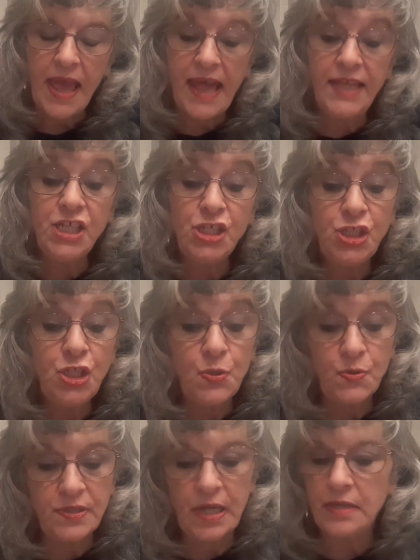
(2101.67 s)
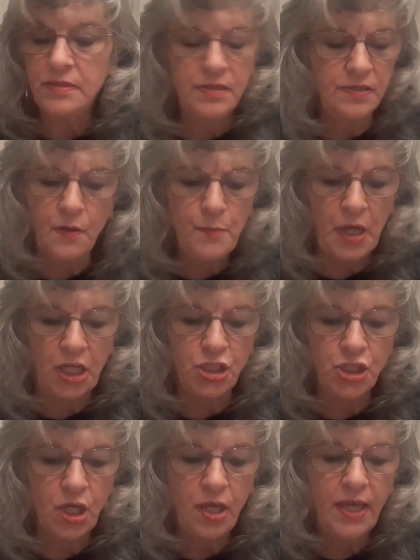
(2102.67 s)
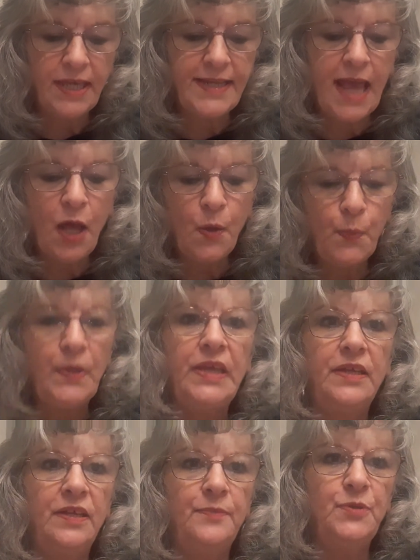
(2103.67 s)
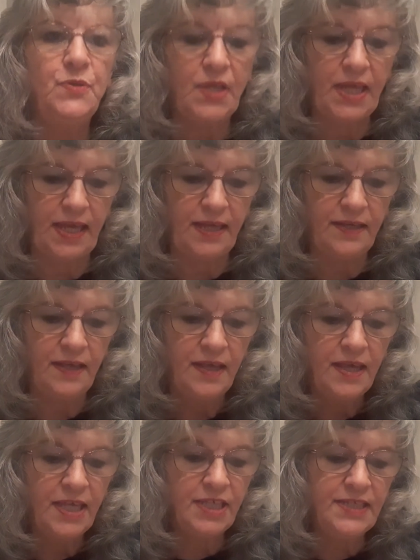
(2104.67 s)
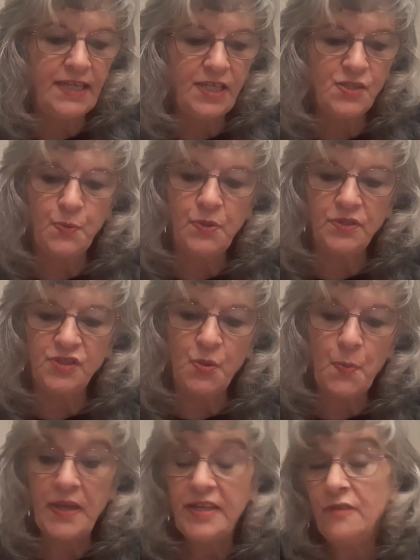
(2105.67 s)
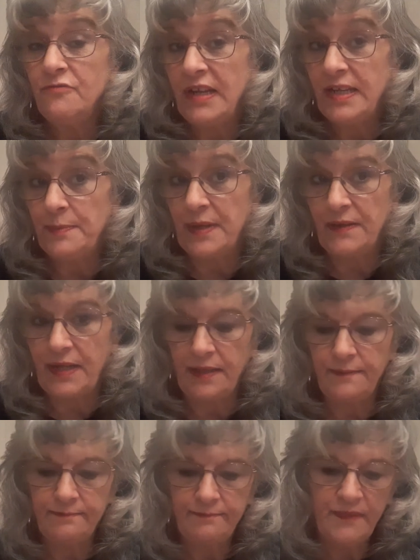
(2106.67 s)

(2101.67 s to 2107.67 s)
and is used so much in how we communicate in today's world. So why not write about it?